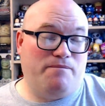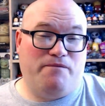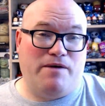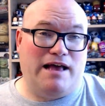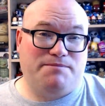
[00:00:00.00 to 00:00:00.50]

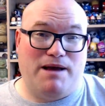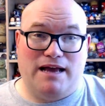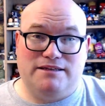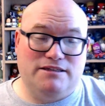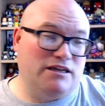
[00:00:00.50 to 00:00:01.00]
fast
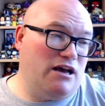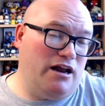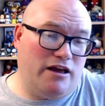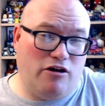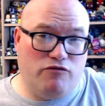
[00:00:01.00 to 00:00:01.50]
passes to kind of
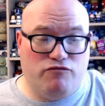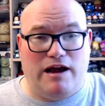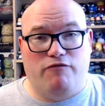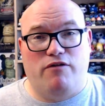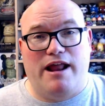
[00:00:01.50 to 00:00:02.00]
go
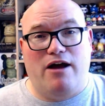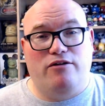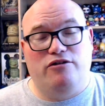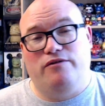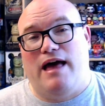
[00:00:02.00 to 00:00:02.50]
run out and
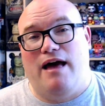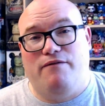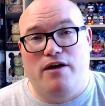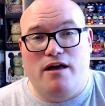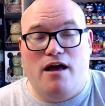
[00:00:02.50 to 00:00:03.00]
do that.
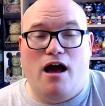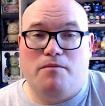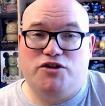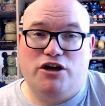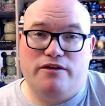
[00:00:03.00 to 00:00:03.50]
I'm
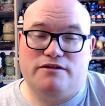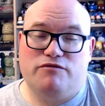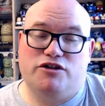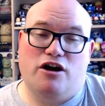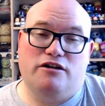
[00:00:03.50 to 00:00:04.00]
sure that's
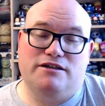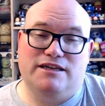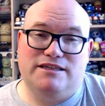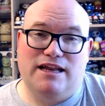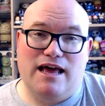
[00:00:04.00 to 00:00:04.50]
returned to
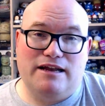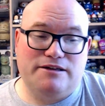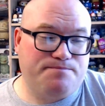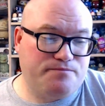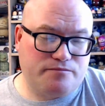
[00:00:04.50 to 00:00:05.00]
Disneyland,
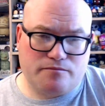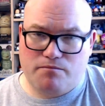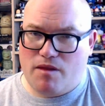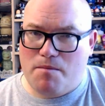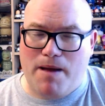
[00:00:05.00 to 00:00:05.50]

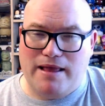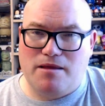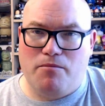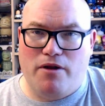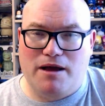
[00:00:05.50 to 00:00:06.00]
Paint the
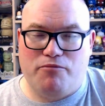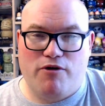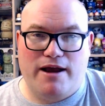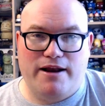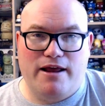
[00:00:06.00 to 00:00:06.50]
night parade,
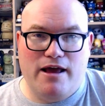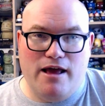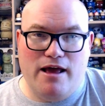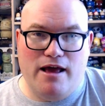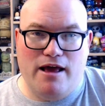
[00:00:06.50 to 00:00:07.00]

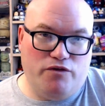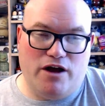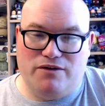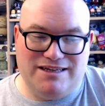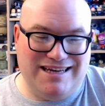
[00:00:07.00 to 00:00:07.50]
moving over
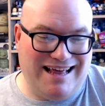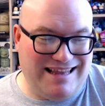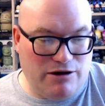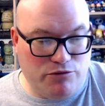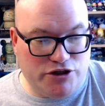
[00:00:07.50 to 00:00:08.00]
Disneyland. There
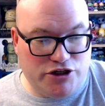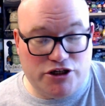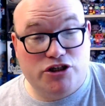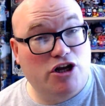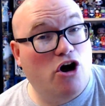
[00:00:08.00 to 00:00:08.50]
was
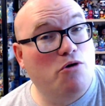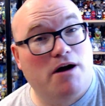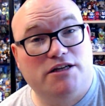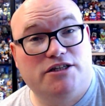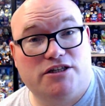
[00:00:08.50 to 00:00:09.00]
just so much
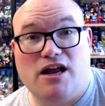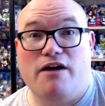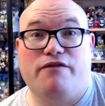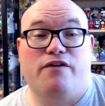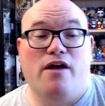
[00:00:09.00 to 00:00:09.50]

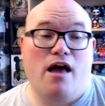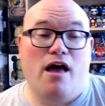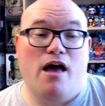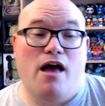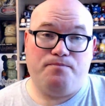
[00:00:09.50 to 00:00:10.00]
stuff.
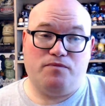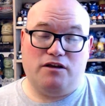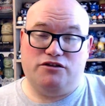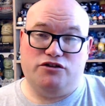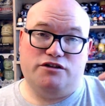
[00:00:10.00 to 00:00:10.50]
Um, so
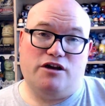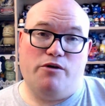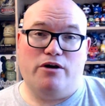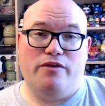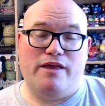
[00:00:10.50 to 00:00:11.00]
just going
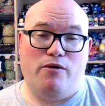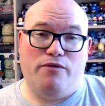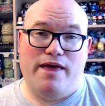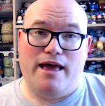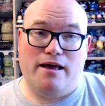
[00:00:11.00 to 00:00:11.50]
on that on
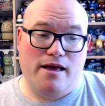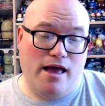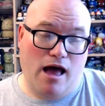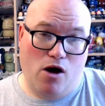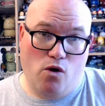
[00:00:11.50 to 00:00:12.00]
there
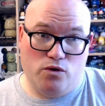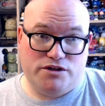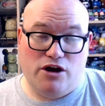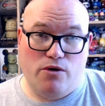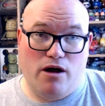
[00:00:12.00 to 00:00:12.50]

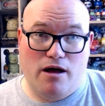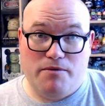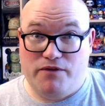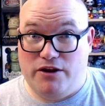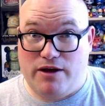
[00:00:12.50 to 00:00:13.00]
also um,
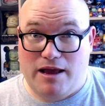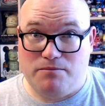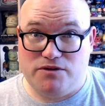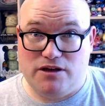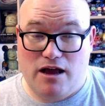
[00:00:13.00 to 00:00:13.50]
video
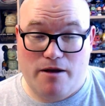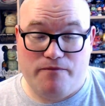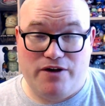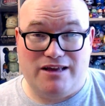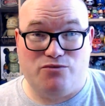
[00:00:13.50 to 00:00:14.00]
games um,
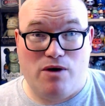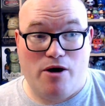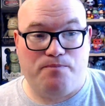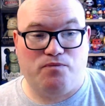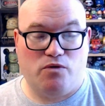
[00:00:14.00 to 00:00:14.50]
thing as well,
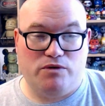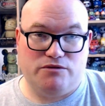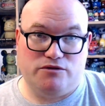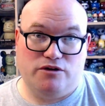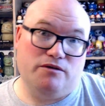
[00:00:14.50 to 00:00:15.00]
which was
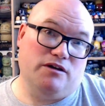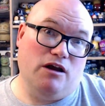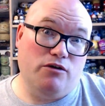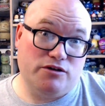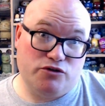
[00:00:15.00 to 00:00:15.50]
doing a load
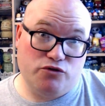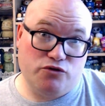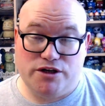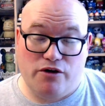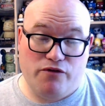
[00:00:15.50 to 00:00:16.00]
of stories over
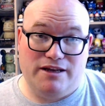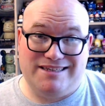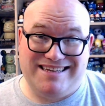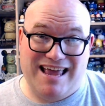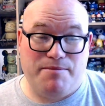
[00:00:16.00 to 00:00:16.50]
on
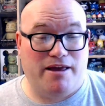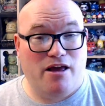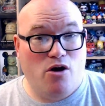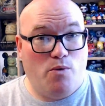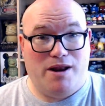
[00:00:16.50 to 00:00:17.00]
DisGaming.
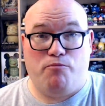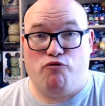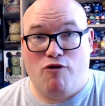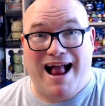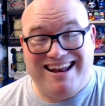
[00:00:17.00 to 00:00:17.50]
We had a
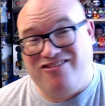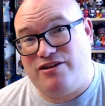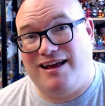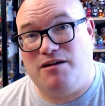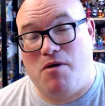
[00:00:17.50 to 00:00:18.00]
brand new
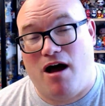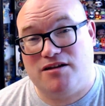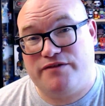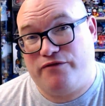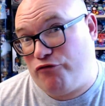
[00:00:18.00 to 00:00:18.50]
Kingdom Hearts
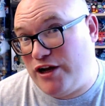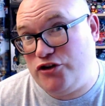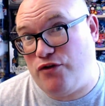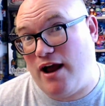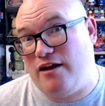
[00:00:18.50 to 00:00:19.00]
3
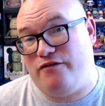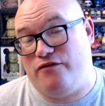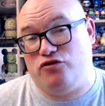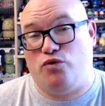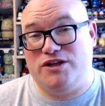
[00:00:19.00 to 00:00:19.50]
trailer for
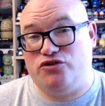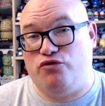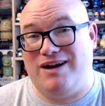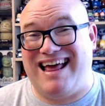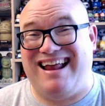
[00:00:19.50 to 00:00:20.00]
Toy Story
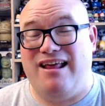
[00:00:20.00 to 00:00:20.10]
Land,